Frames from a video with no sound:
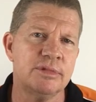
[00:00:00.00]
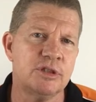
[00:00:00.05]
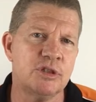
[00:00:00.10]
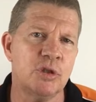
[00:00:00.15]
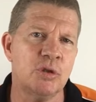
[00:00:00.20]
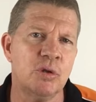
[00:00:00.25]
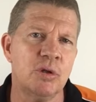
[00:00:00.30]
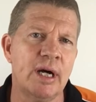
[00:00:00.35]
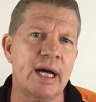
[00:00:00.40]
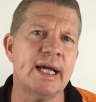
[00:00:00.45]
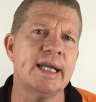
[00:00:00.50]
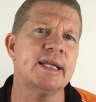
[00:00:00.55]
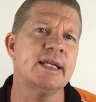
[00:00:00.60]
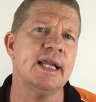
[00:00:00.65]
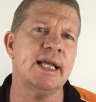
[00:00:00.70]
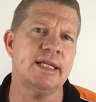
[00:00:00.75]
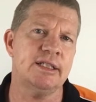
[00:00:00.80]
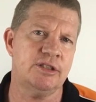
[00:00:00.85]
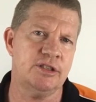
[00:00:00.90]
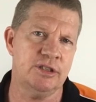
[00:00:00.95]
door
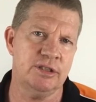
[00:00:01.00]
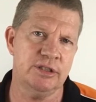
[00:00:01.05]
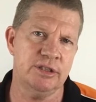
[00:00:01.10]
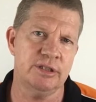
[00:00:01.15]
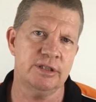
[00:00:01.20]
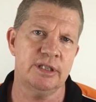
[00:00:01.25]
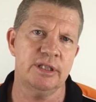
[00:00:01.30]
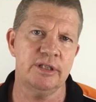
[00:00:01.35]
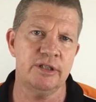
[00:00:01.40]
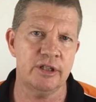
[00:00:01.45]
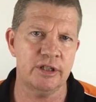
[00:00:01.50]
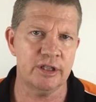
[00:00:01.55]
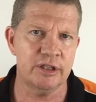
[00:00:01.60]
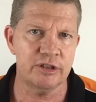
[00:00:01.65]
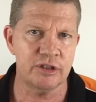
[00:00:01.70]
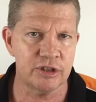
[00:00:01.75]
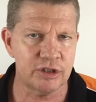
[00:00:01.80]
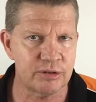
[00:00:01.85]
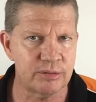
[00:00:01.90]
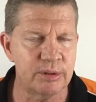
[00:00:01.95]
unlatches and you
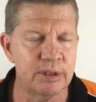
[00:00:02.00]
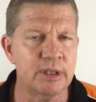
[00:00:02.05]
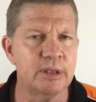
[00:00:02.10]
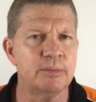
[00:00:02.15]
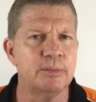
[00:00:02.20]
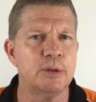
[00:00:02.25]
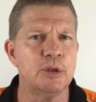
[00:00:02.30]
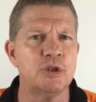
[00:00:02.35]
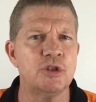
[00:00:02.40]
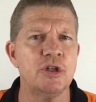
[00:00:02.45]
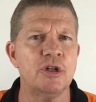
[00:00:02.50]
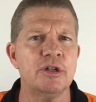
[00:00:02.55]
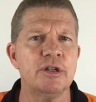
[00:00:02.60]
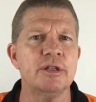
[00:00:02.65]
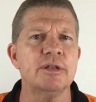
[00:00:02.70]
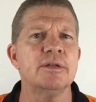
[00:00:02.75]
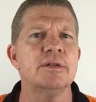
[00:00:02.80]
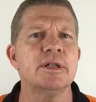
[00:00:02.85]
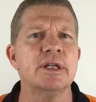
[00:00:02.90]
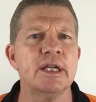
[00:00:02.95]
can just push on
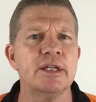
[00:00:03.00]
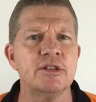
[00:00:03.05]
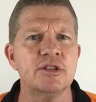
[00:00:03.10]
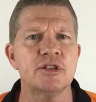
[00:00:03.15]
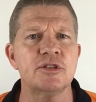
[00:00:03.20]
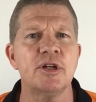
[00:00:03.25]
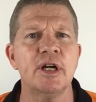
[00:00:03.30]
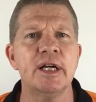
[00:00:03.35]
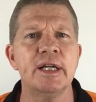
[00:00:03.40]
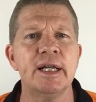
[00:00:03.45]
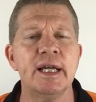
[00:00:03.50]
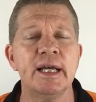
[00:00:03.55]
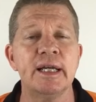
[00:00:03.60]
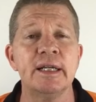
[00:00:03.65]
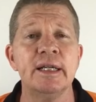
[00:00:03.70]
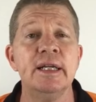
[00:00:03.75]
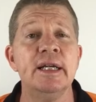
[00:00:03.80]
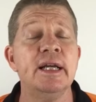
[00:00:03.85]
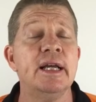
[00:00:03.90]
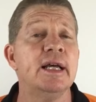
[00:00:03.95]
it and get straight out.
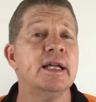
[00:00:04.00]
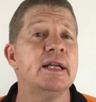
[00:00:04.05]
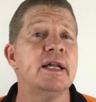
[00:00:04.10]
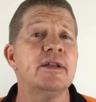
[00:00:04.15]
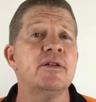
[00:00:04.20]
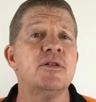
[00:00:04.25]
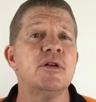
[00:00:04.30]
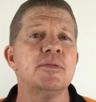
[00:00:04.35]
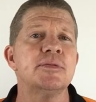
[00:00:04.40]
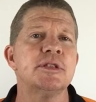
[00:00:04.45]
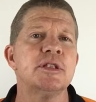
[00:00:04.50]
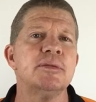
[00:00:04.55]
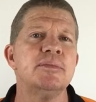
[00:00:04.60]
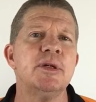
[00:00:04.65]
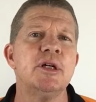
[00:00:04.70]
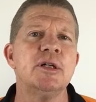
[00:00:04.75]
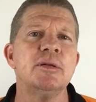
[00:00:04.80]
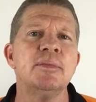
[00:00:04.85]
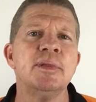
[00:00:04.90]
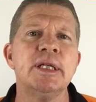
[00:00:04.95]
Another option
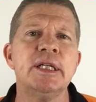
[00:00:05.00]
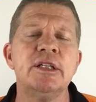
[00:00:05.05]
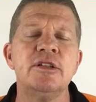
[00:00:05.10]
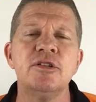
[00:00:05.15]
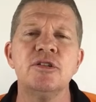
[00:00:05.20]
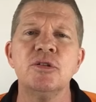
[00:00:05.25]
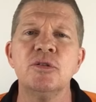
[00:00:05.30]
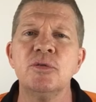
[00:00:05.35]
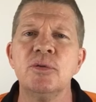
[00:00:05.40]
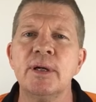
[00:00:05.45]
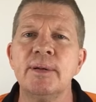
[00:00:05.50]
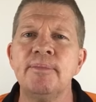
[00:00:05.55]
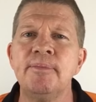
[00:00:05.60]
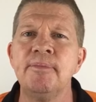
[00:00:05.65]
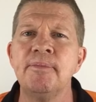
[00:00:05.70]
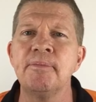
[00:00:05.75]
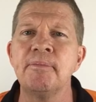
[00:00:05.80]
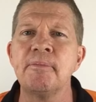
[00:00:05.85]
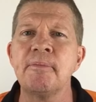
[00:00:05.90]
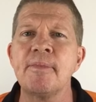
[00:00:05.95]
might be to
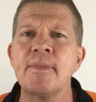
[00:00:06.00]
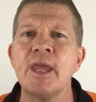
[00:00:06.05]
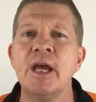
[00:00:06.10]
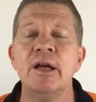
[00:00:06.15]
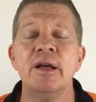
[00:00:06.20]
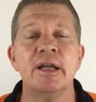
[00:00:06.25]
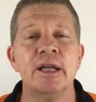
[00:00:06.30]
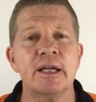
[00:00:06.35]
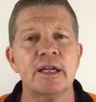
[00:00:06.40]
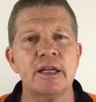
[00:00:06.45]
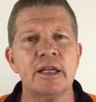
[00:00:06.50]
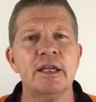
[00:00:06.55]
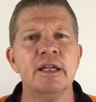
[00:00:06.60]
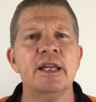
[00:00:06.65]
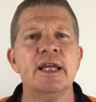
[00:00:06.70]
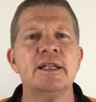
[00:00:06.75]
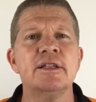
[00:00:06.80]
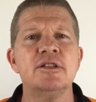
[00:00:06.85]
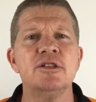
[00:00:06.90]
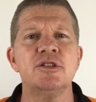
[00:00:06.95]

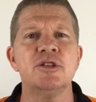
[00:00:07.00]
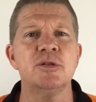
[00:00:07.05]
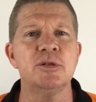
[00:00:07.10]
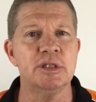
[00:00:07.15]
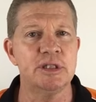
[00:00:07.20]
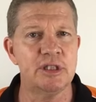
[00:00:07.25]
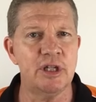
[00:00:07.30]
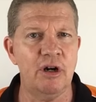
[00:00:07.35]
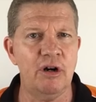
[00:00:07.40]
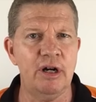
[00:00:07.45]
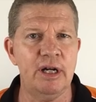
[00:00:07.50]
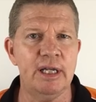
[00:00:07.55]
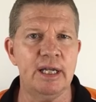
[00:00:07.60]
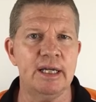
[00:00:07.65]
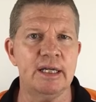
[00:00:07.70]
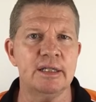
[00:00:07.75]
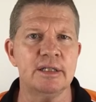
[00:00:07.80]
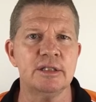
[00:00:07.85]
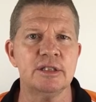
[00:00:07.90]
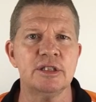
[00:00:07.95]
connect it to a
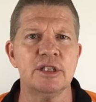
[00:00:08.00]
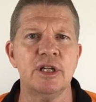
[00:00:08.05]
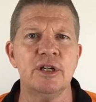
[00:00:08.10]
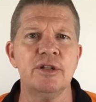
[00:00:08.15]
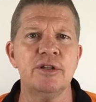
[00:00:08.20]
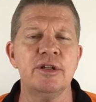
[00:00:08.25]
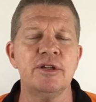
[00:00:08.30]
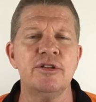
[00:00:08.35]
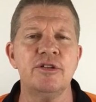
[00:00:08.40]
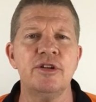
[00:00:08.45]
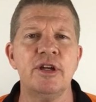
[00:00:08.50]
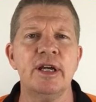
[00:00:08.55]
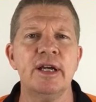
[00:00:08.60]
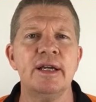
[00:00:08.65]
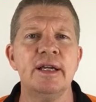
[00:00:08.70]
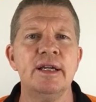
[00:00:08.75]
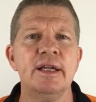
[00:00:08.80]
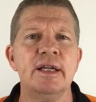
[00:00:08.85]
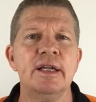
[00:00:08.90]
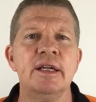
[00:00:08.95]
dialer so
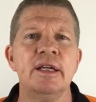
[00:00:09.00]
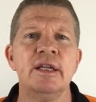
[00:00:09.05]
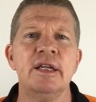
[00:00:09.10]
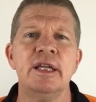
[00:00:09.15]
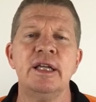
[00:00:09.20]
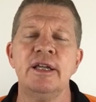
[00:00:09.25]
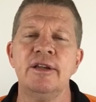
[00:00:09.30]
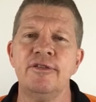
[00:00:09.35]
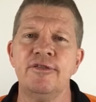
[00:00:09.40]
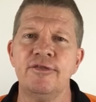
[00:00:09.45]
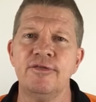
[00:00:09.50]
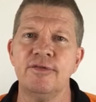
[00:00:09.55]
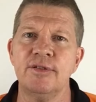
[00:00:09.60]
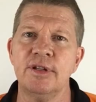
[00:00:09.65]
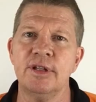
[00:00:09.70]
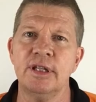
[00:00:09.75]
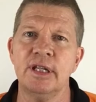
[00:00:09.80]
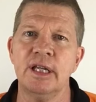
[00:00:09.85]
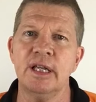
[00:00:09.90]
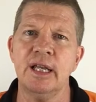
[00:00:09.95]
that if
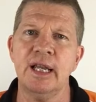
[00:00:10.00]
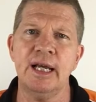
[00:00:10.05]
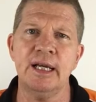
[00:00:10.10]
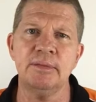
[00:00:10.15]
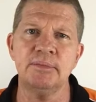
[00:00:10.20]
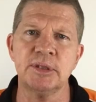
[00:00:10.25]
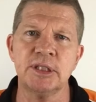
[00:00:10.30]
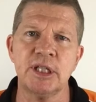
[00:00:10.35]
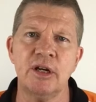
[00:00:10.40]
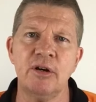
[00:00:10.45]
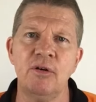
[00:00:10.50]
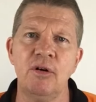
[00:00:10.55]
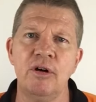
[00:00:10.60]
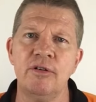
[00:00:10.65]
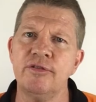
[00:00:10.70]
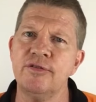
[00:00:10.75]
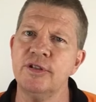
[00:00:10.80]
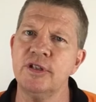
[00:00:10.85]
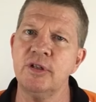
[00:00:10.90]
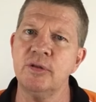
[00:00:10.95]
the alarms go
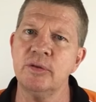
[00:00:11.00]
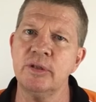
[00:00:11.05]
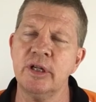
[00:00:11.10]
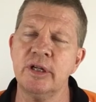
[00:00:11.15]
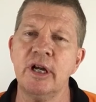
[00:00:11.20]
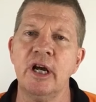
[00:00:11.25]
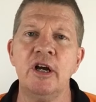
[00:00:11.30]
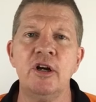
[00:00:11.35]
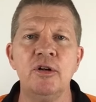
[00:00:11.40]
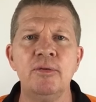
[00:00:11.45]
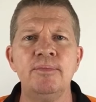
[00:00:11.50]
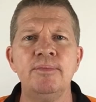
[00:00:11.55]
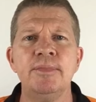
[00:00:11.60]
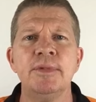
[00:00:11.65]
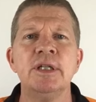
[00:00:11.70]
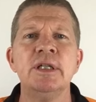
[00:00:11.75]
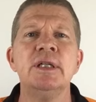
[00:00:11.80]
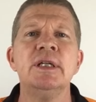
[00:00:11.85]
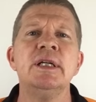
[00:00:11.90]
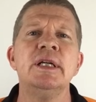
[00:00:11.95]
off and you're not home,
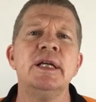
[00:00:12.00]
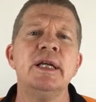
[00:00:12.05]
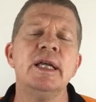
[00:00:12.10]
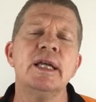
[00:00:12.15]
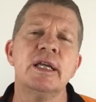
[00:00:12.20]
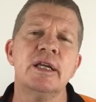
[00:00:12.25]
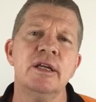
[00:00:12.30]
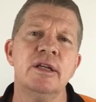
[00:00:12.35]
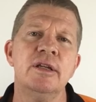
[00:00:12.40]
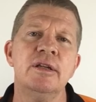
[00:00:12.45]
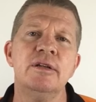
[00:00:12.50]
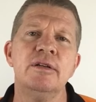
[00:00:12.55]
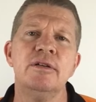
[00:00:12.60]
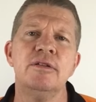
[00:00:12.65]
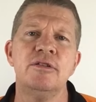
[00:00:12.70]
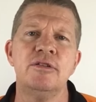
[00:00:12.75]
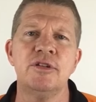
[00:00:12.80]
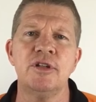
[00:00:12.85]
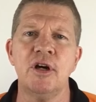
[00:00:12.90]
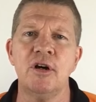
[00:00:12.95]
it can
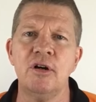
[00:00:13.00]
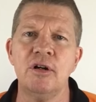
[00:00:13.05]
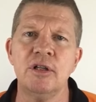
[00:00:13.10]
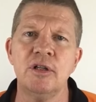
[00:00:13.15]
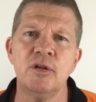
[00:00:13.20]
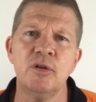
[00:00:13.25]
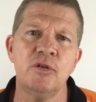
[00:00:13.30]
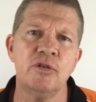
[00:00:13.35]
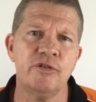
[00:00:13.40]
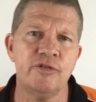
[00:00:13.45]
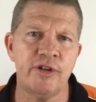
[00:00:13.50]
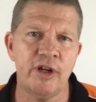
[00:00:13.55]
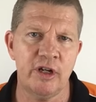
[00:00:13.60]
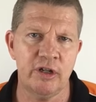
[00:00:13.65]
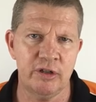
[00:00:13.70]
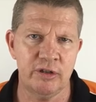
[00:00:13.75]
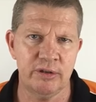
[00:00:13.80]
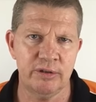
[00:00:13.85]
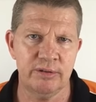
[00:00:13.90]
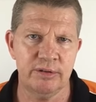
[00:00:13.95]
dial your
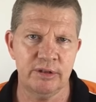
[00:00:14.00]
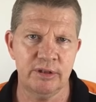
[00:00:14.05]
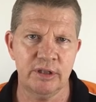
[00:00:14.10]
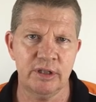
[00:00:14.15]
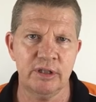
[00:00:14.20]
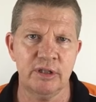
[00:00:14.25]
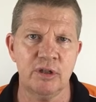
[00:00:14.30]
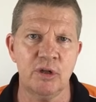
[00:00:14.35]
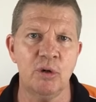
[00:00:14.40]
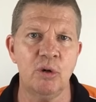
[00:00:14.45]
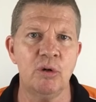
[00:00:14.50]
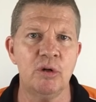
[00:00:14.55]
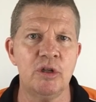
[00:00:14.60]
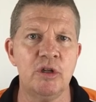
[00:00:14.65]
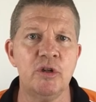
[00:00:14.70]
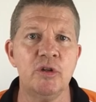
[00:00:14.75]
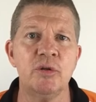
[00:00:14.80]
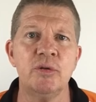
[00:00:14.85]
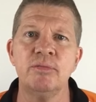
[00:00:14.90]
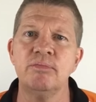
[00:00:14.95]
phone, call
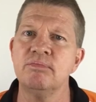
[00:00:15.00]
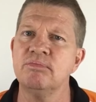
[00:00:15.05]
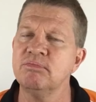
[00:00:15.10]
you,